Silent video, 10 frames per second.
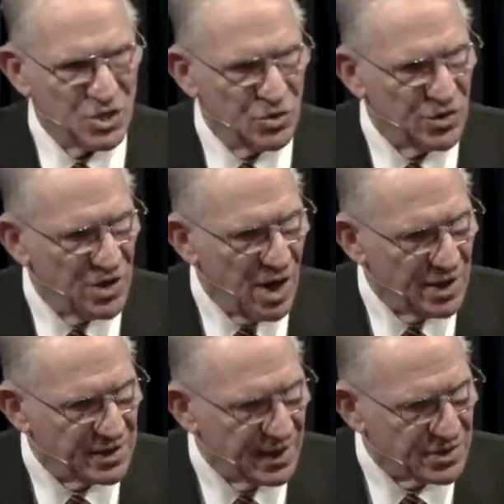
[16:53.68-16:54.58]
you to the
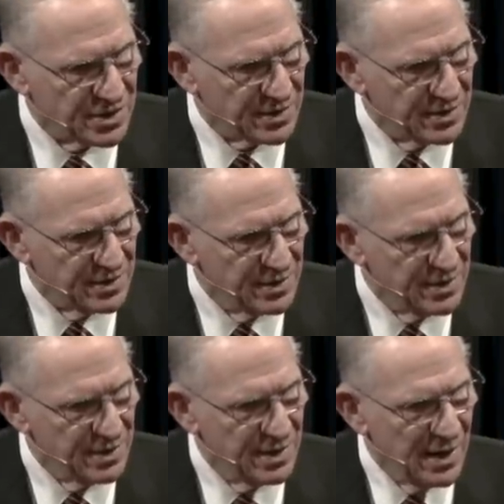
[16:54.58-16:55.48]
architecture.
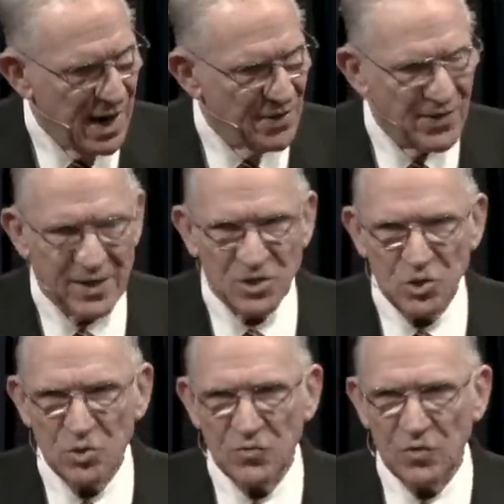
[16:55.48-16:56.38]
I think it's
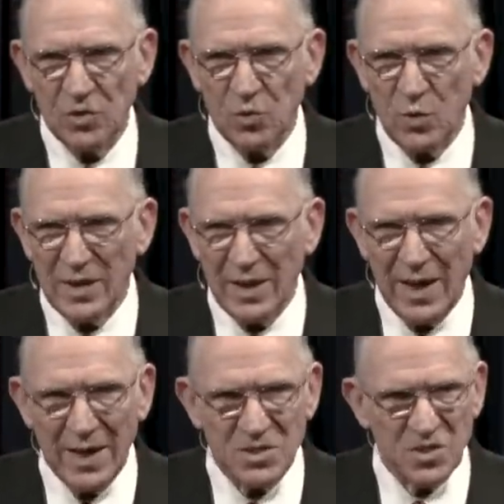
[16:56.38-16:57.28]
useful to
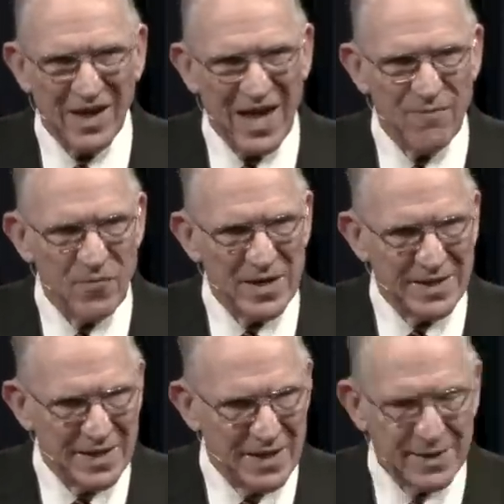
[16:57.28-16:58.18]
realize that every
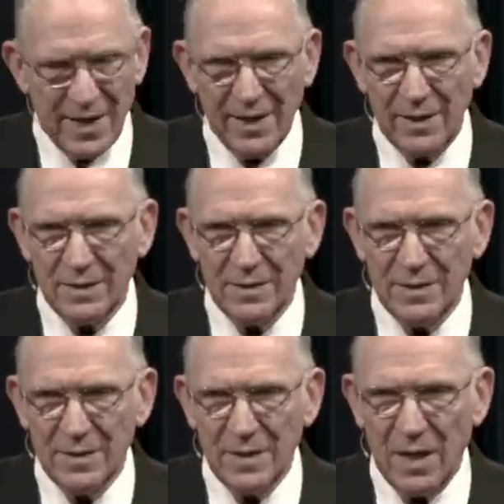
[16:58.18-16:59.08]
detail
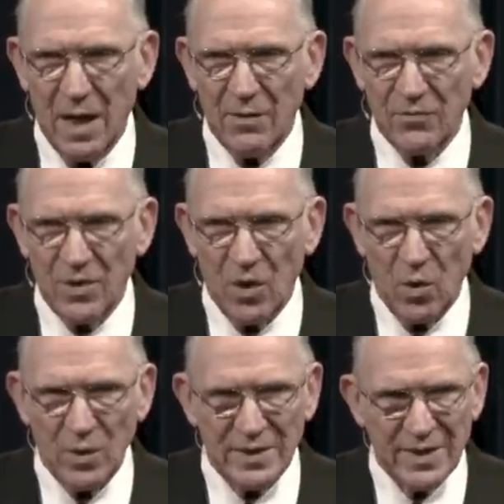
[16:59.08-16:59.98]
of the
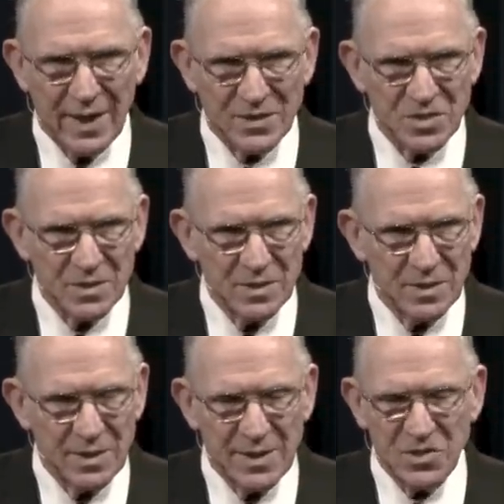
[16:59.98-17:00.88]
holy text
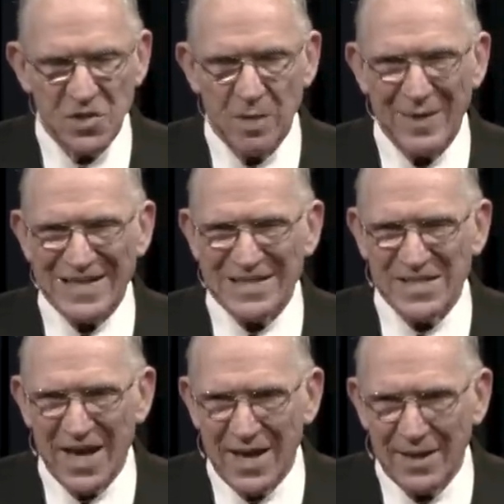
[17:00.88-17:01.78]
is there by
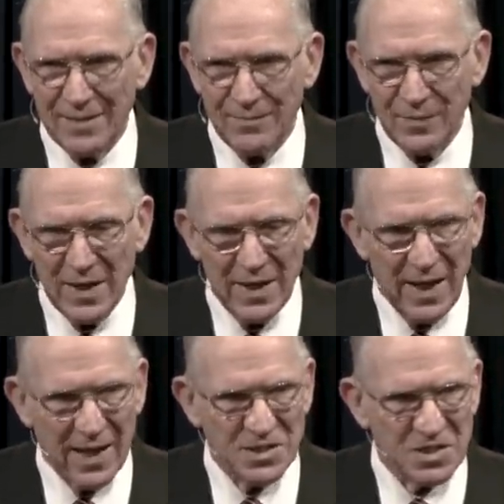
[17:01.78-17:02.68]
design.
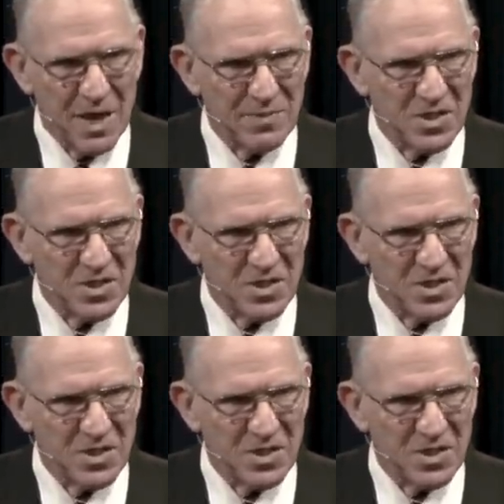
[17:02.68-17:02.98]
And some